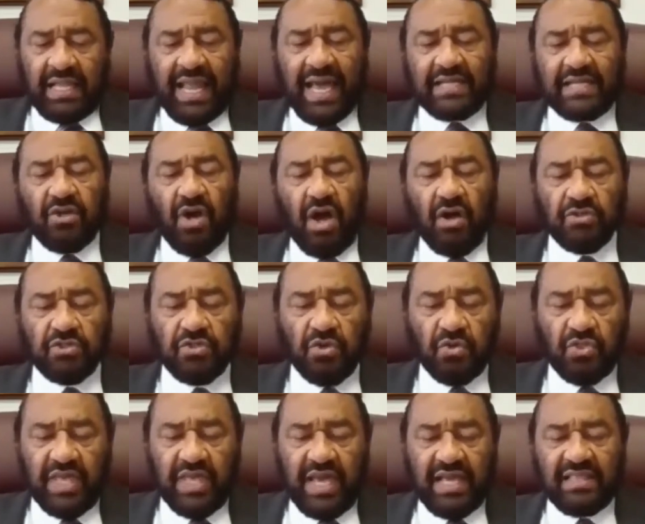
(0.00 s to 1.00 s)
I'd like to
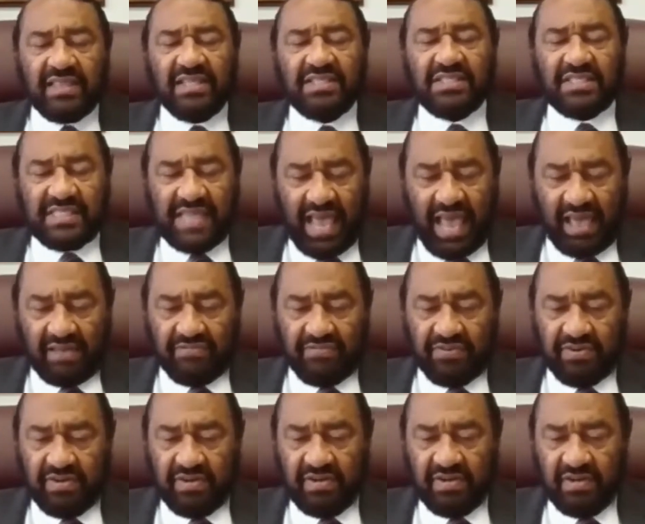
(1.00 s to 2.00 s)
also thank the staff
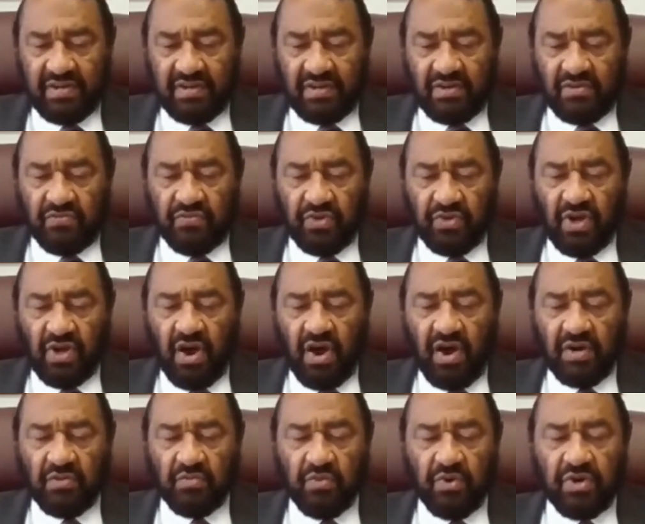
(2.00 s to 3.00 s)
for the
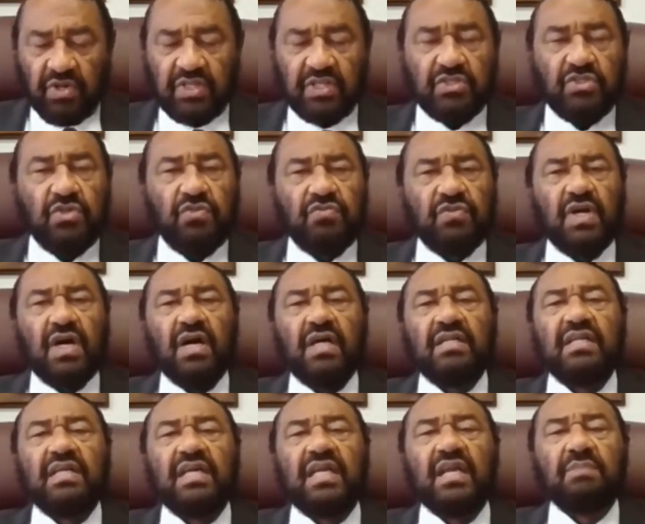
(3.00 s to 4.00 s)
hard work that you've
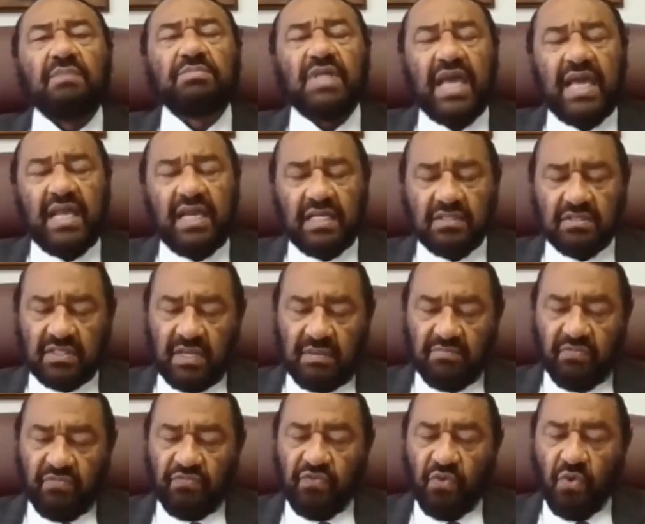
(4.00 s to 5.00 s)
done in obtaining
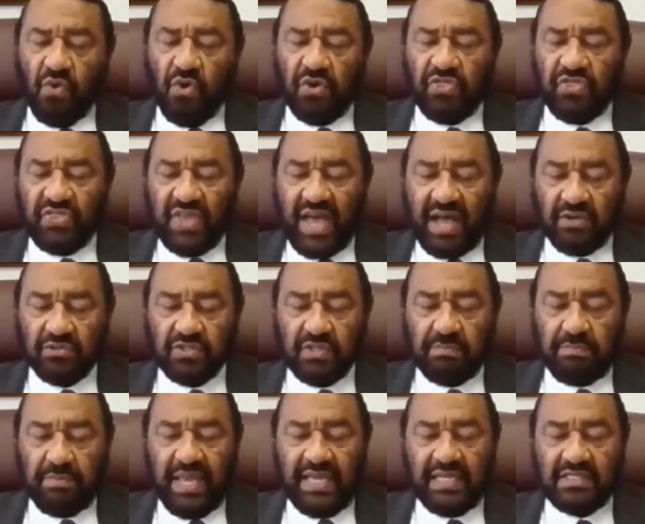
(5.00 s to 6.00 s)
some
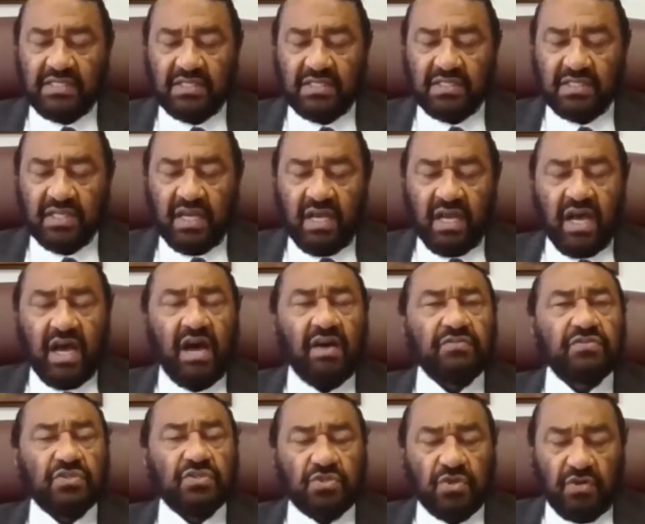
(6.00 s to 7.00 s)
4,000 pages
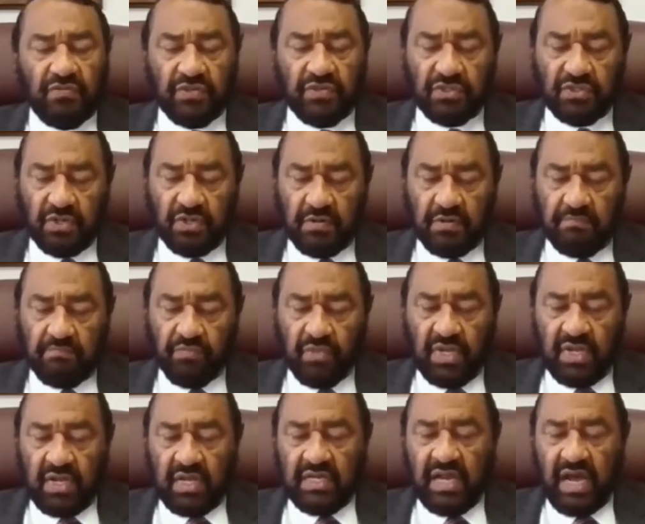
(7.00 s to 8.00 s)
of servicer
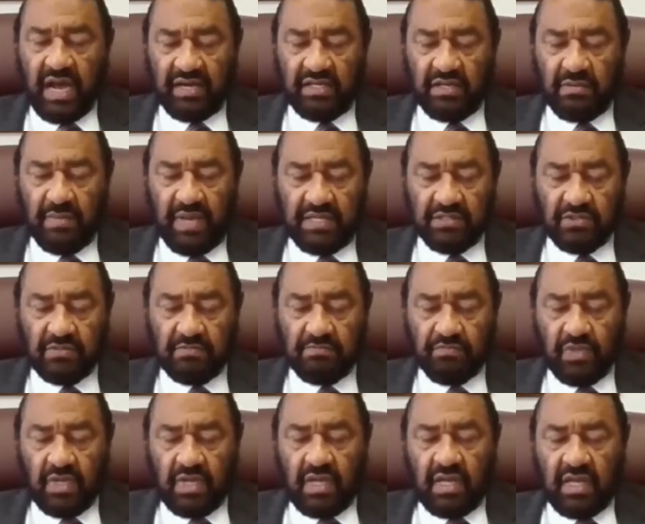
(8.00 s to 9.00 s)
documents.
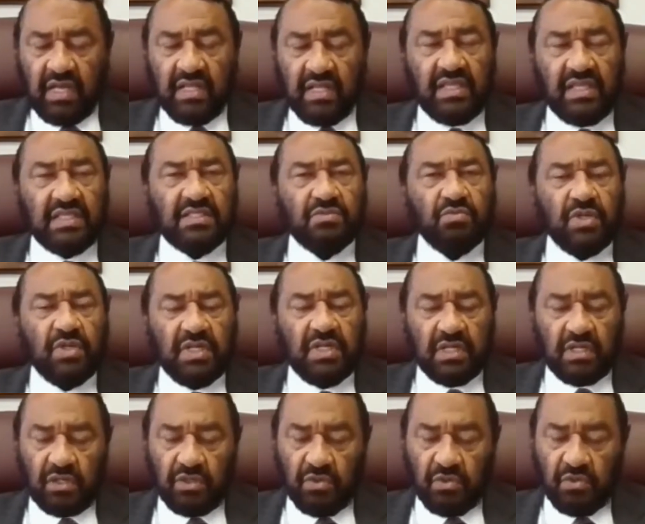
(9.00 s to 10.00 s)
This would
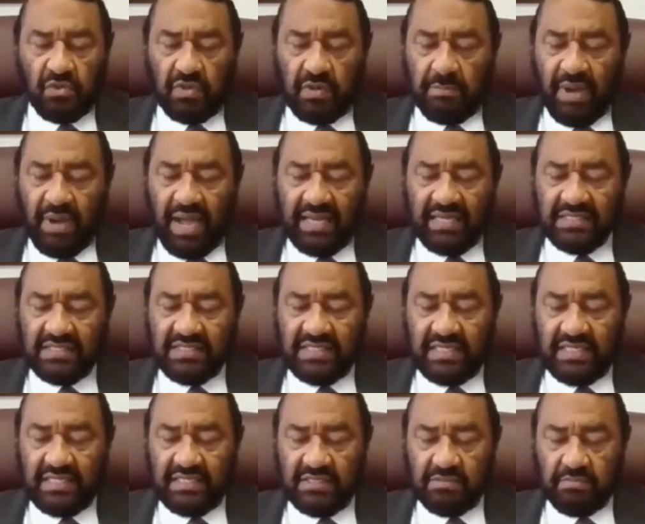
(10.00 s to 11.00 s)
include
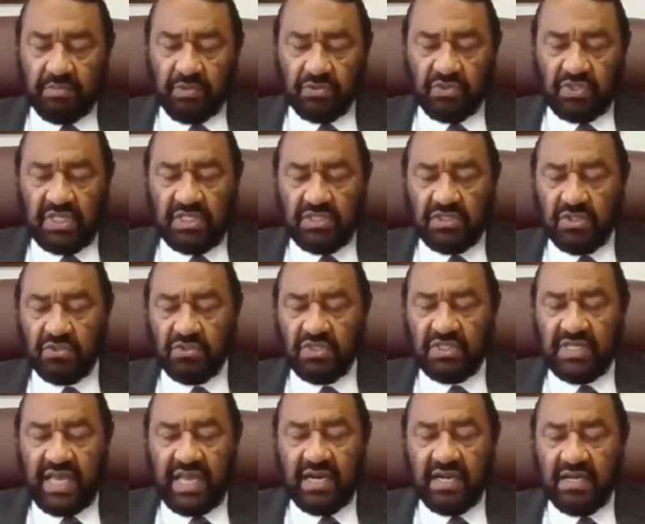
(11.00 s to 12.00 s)
policies,
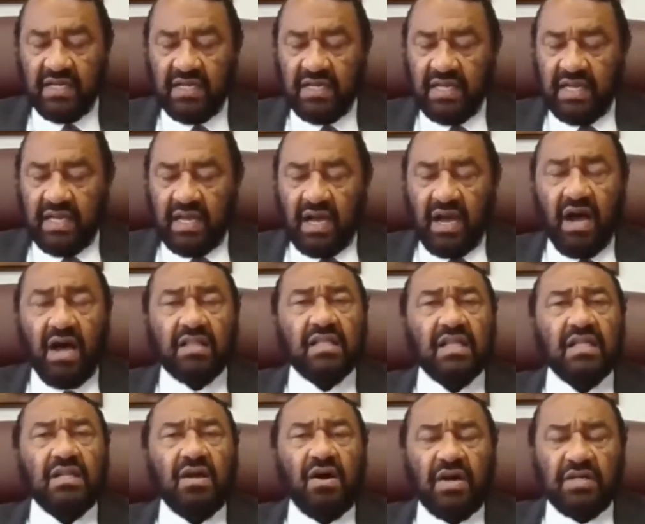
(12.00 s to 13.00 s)
procedures, data
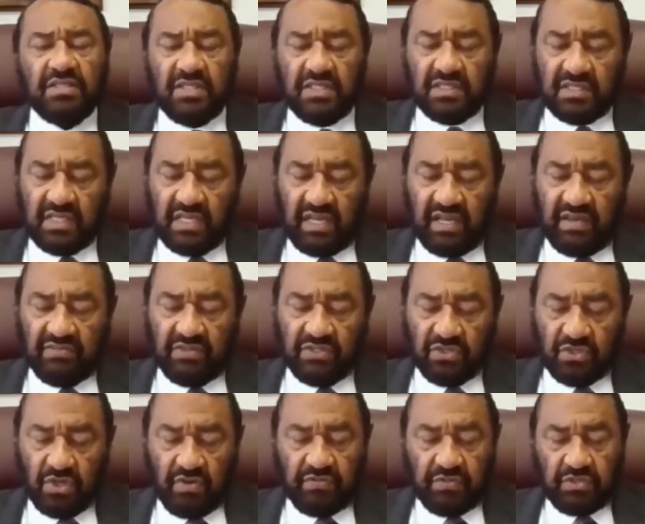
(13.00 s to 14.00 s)
on the largest
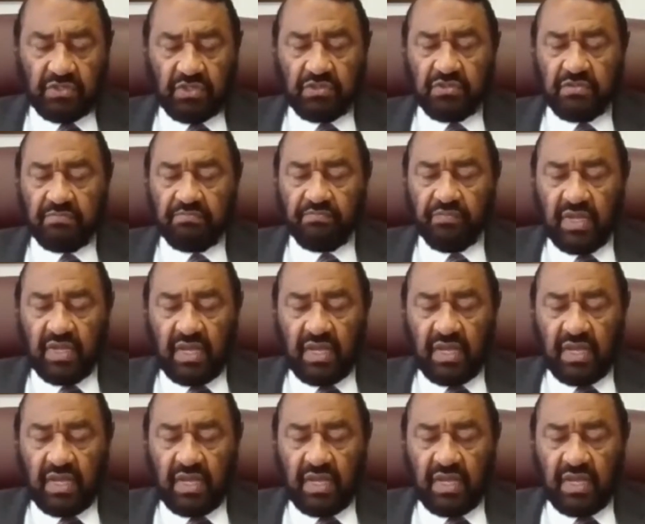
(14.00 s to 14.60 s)
11 servicers.